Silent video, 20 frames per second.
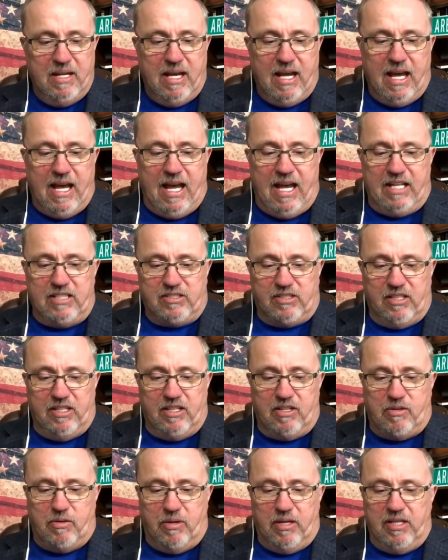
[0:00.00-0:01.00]
Actually,
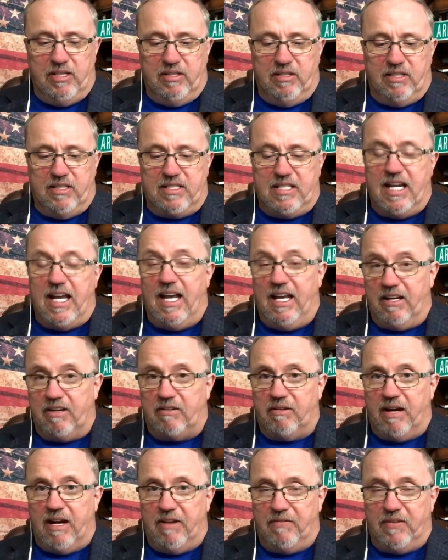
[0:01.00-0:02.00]
according to the
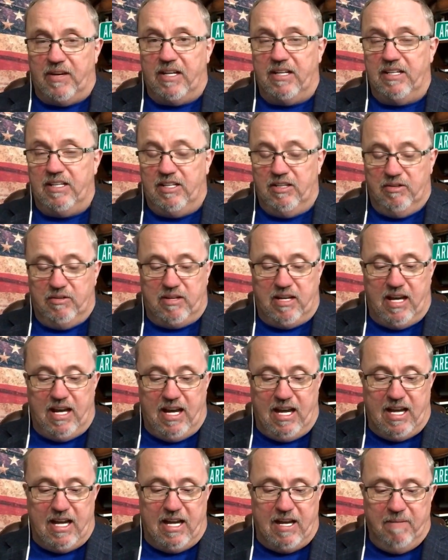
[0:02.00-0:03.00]
Telegraph out of the
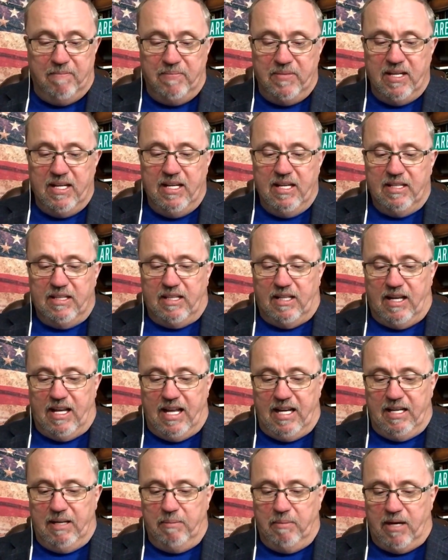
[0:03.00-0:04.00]
UK, the
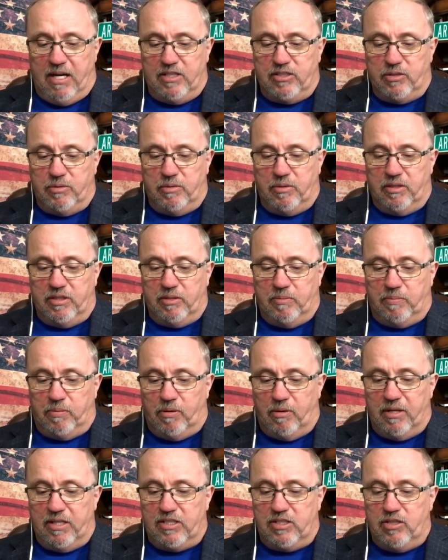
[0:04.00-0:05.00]
landing module will
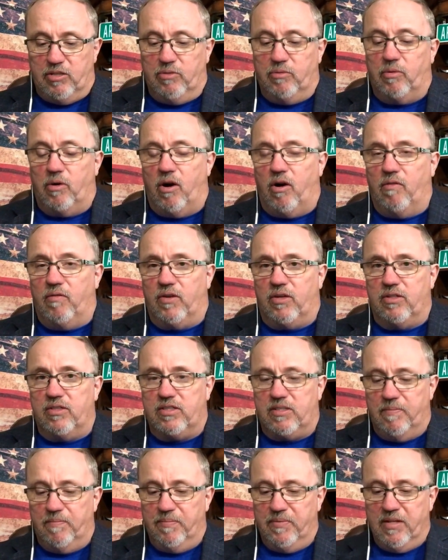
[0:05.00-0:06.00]
deploy two
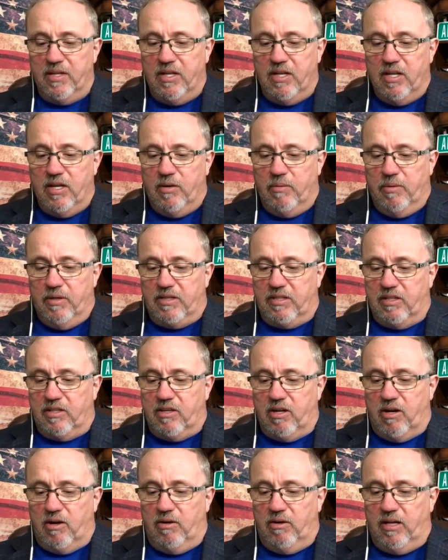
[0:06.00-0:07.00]
rovers with the
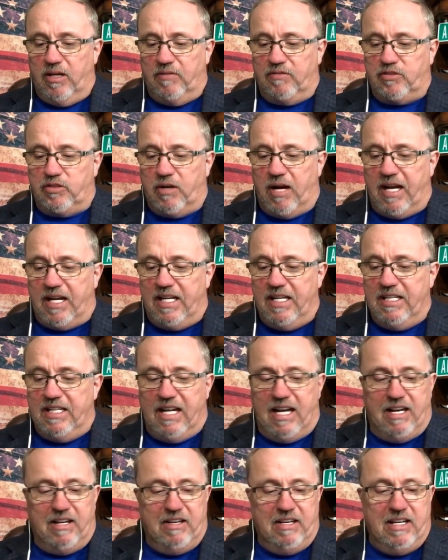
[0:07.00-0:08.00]
goal of tracking
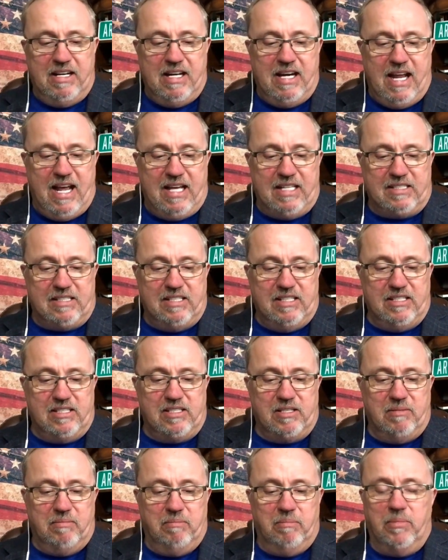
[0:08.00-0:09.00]
down NASA's
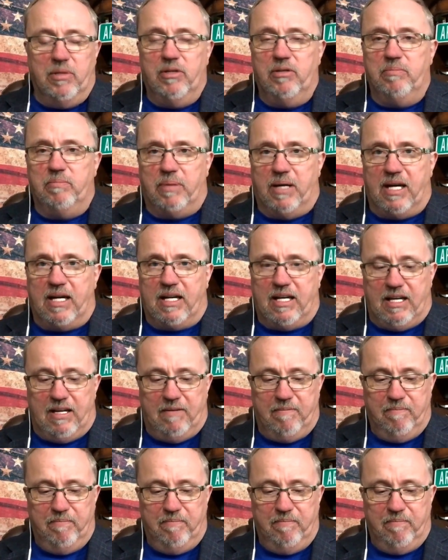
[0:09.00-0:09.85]
moon buggy,